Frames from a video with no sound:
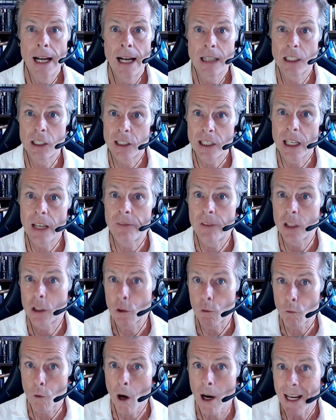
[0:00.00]
to see if it's
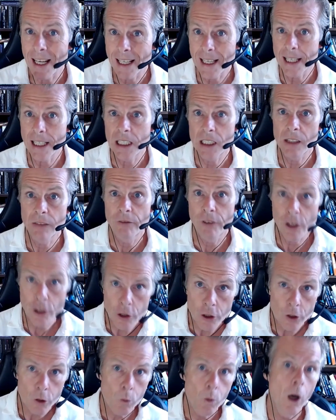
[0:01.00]
the right niche for
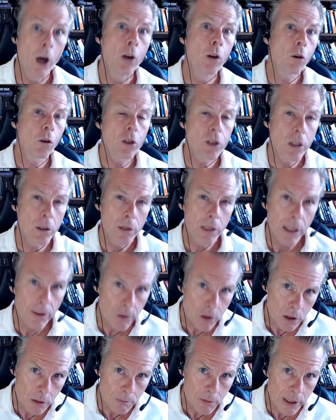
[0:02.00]
you, and also to give
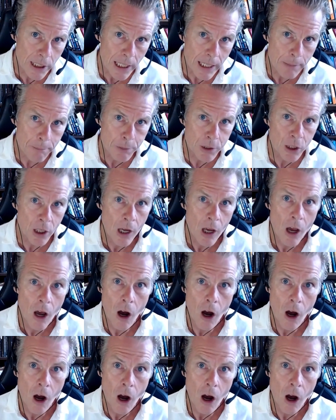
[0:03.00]
you some tips